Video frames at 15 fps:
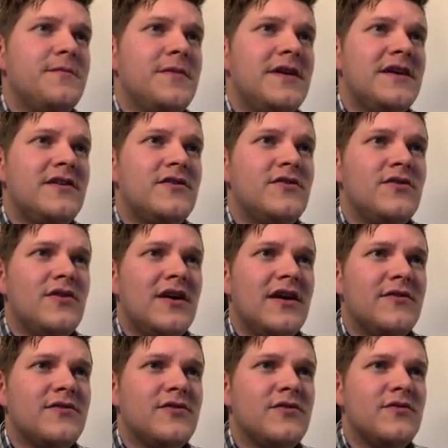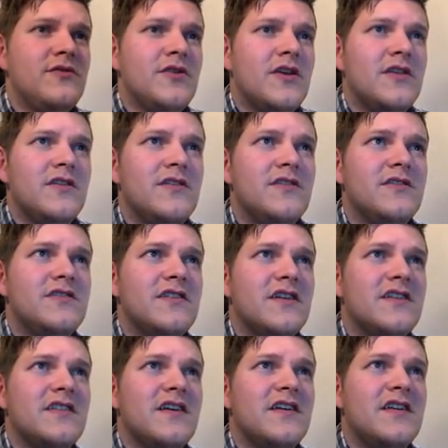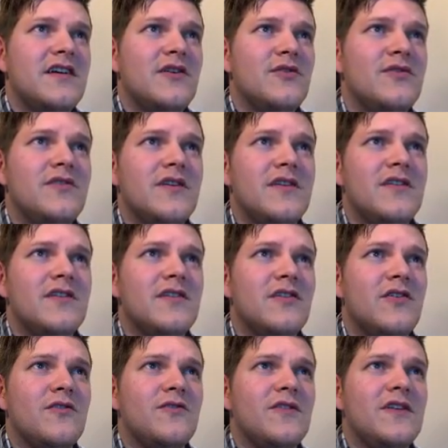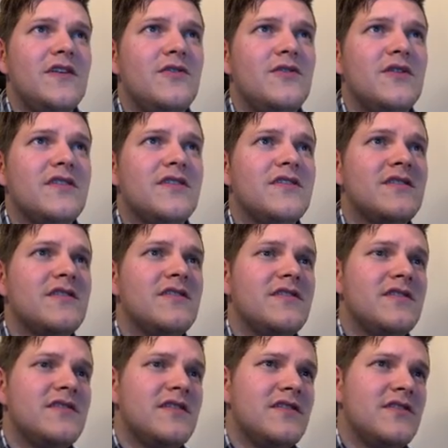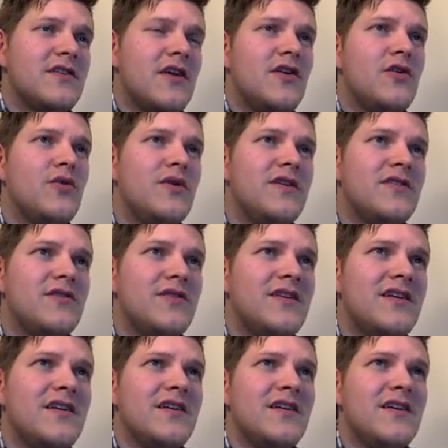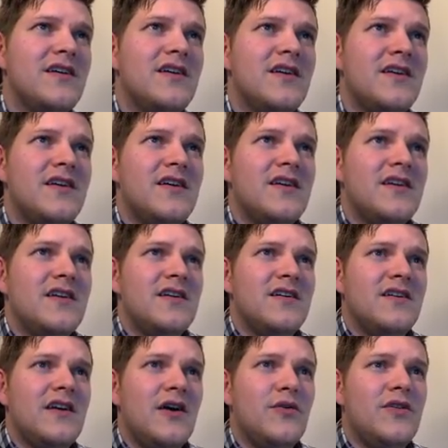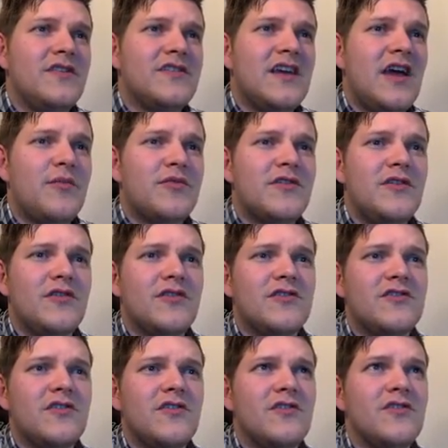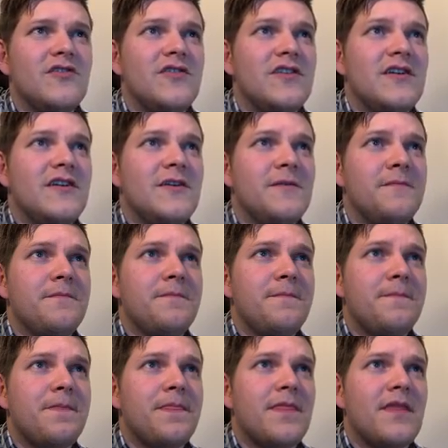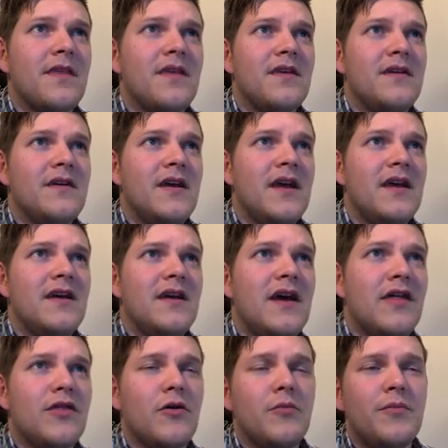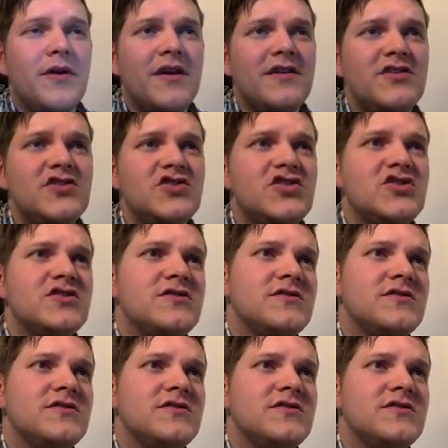Here you have, so you can check that out and configure it. You can go into how this app looks on the Atom page.